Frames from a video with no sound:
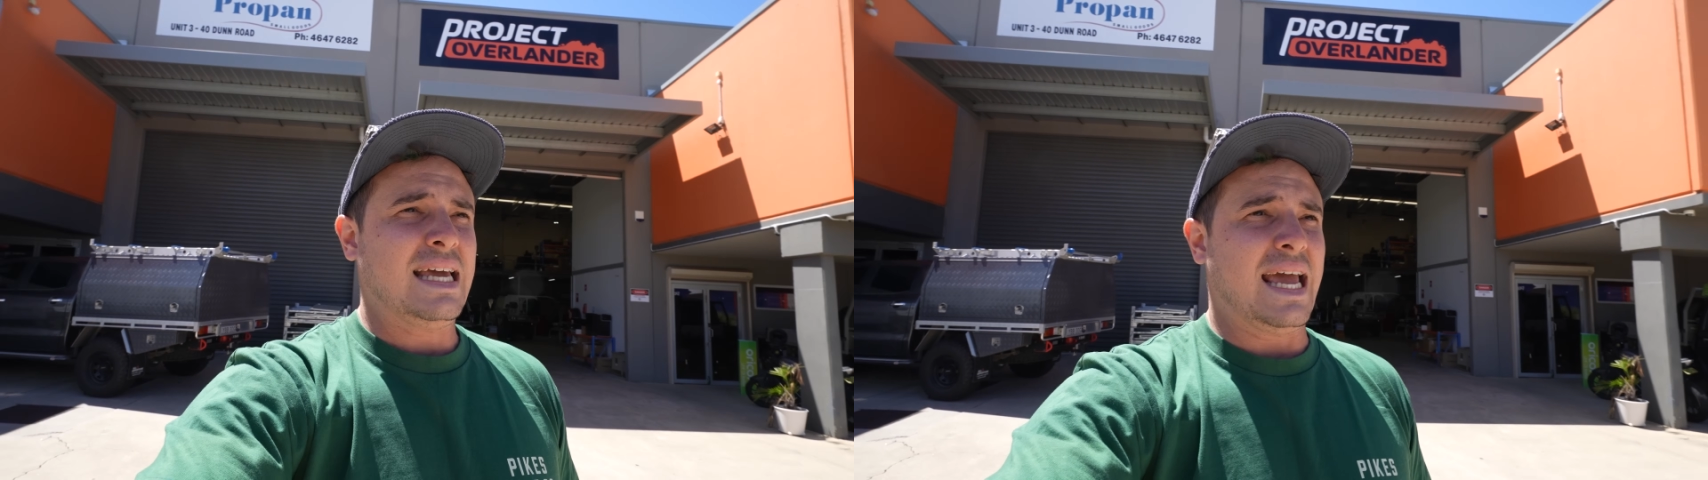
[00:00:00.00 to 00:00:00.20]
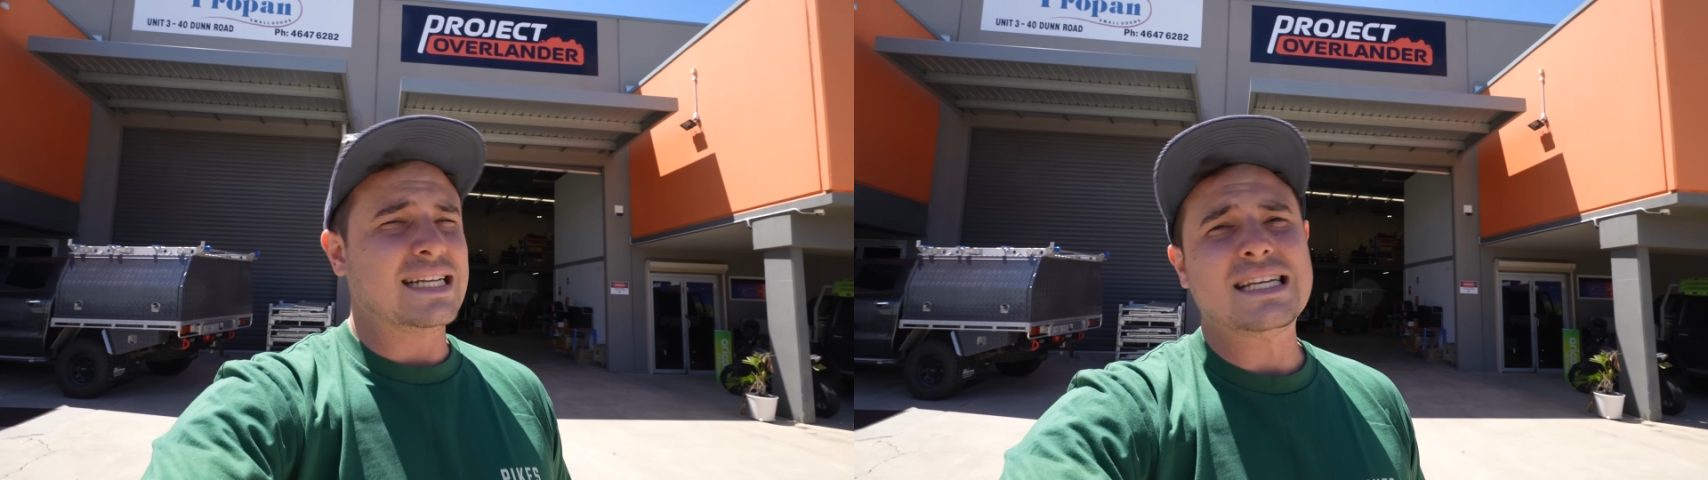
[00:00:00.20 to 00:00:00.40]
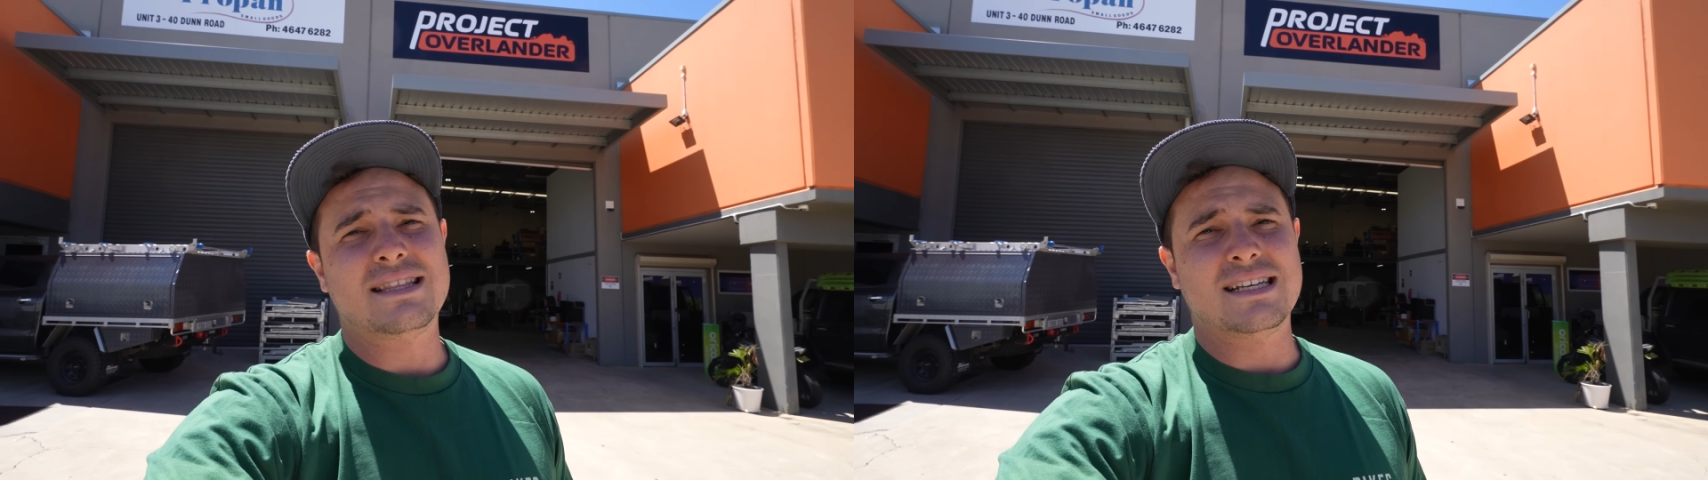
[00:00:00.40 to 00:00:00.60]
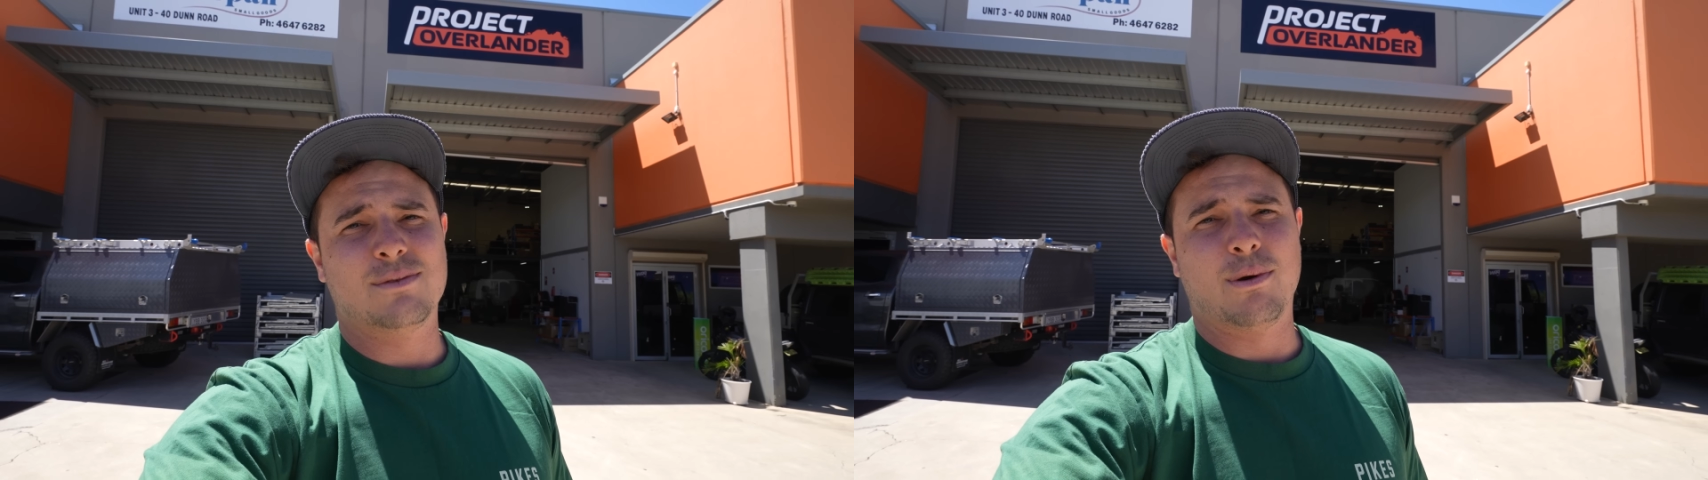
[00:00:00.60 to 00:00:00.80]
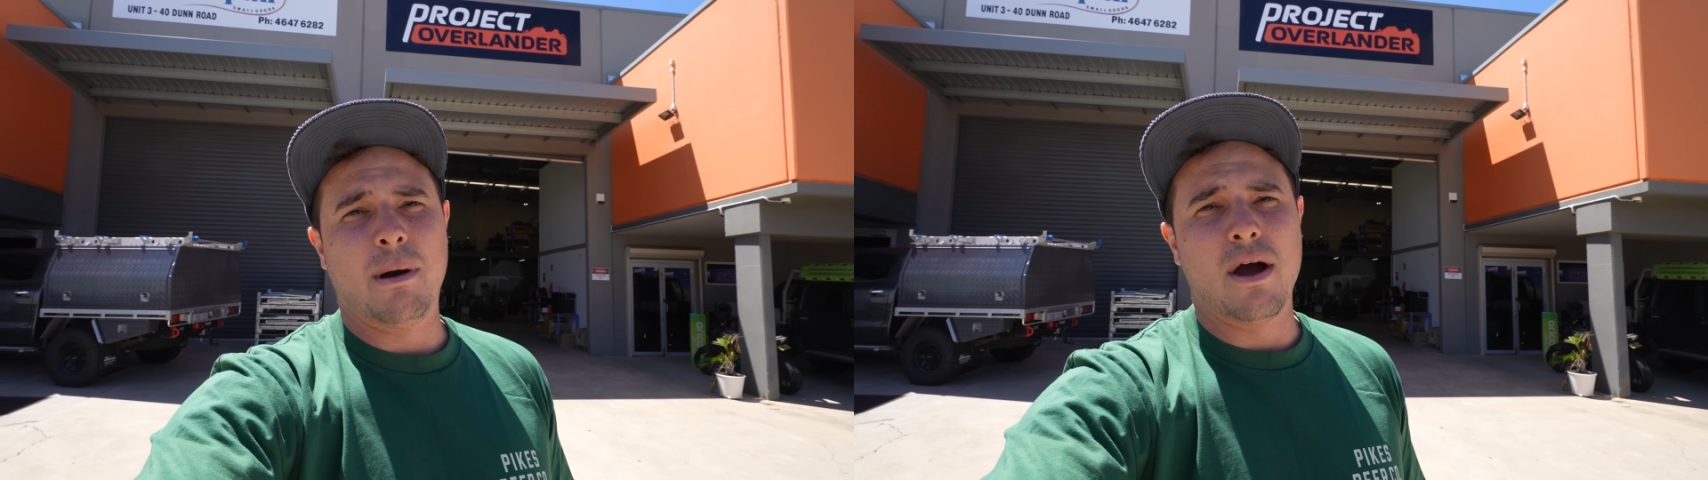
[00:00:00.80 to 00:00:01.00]
easy thing
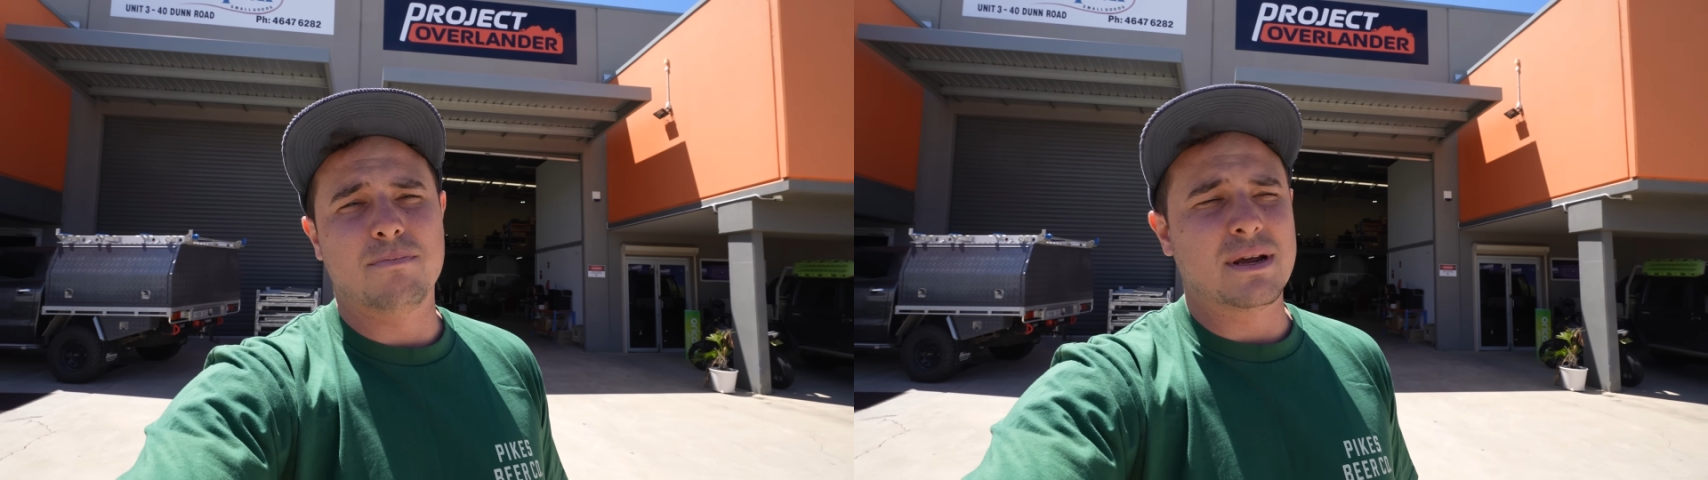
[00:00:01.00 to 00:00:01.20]
to promote